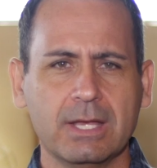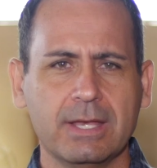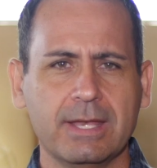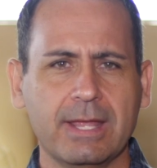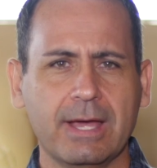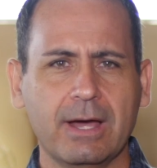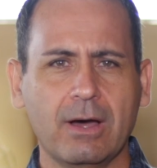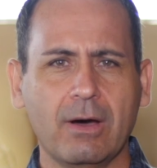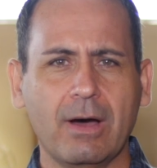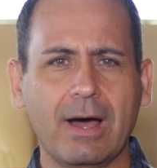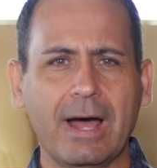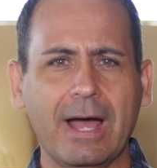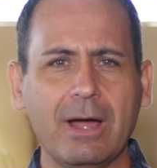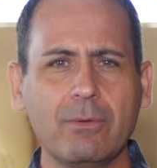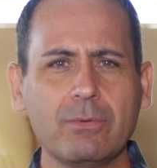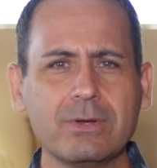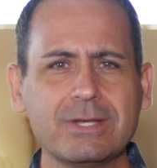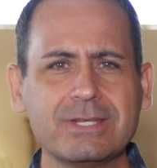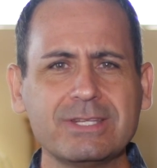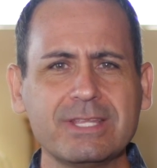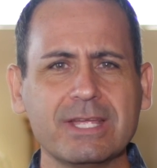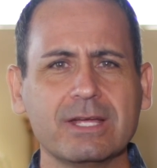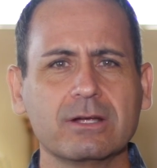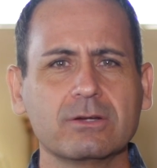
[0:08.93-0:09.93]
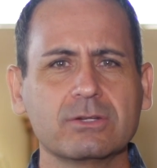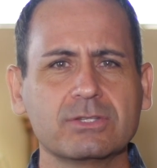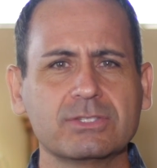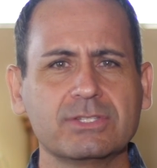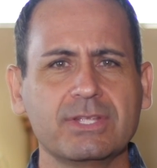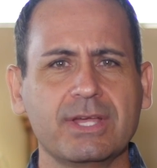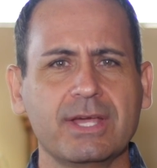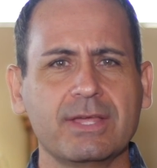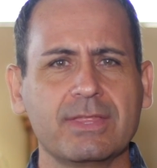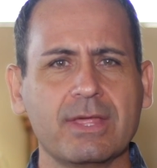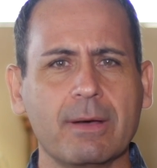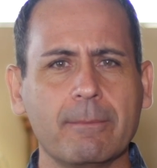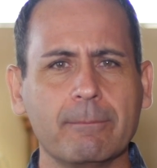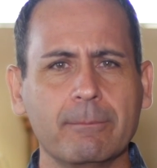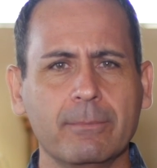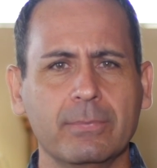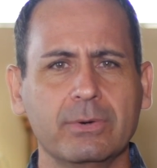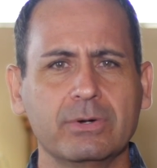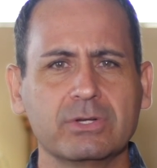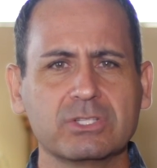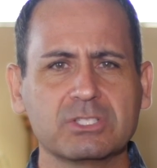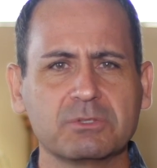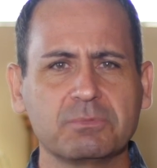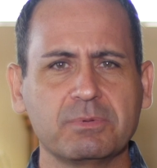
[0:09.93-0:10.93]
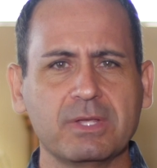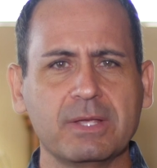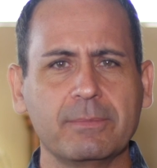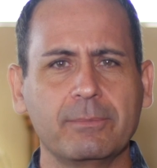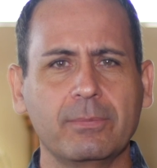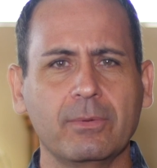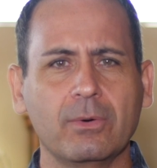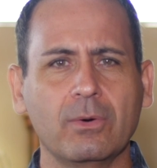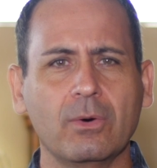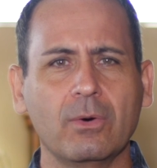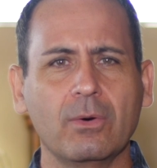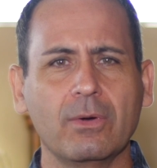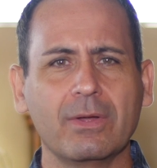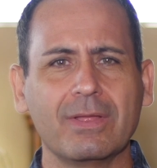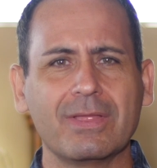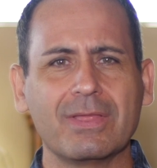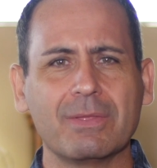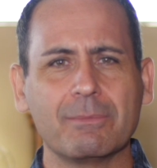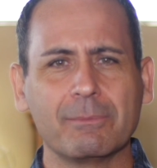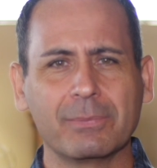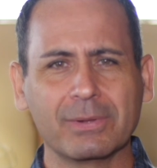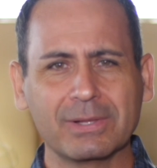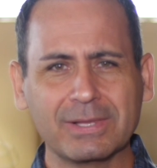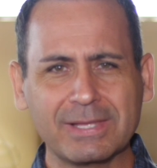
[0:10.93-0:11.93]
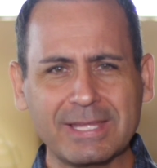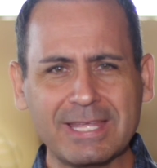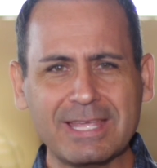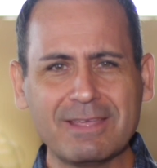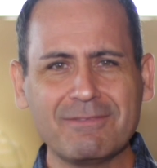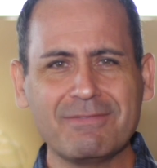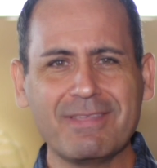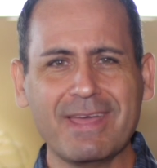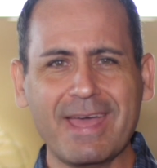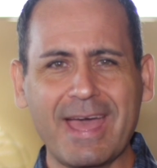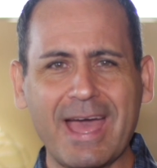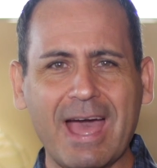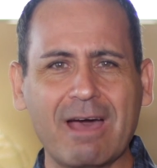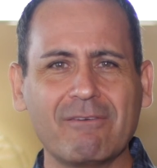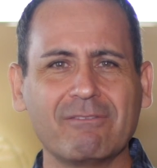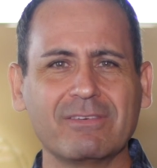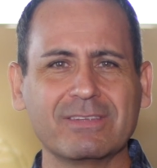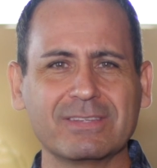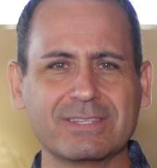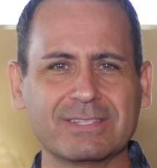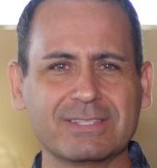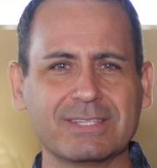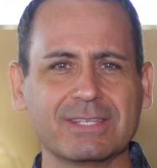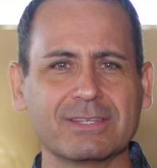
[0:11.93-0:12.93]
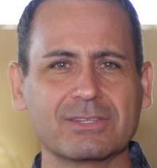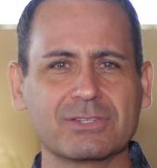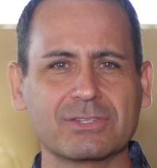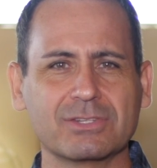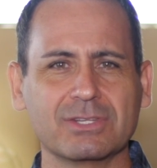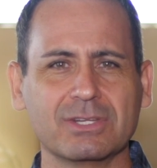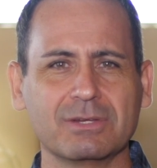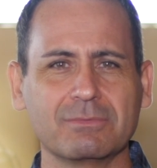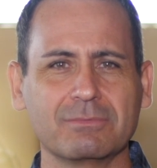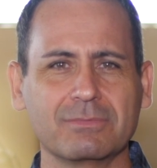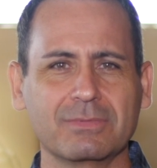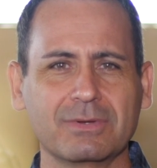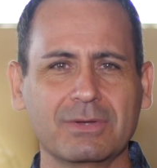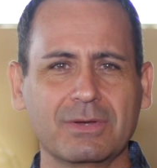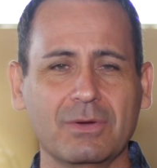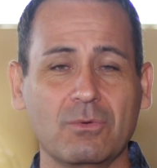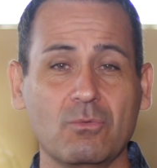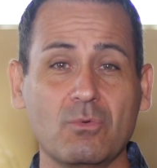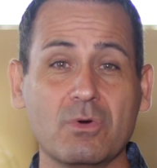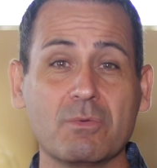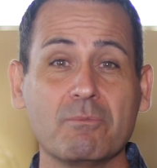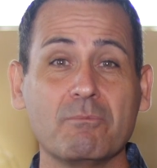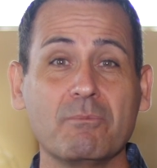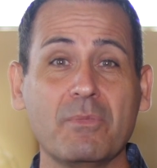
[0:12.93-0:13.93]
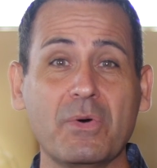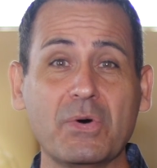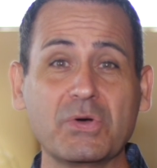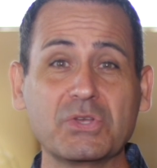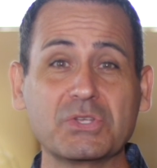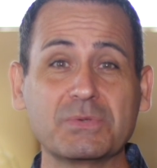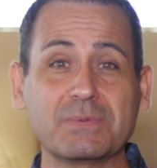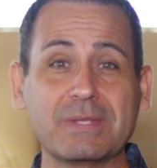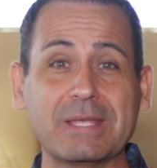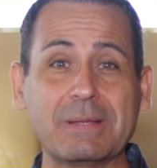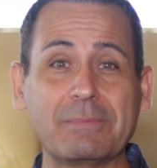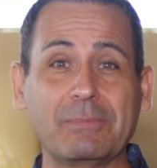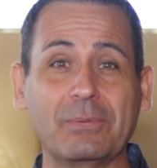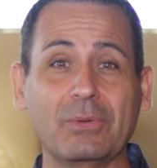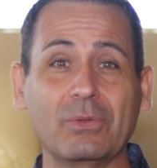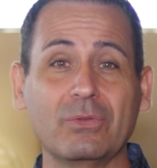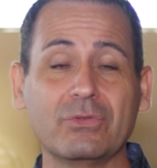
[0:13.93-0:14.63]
Now, I would dare say that most people believe they have a system when most people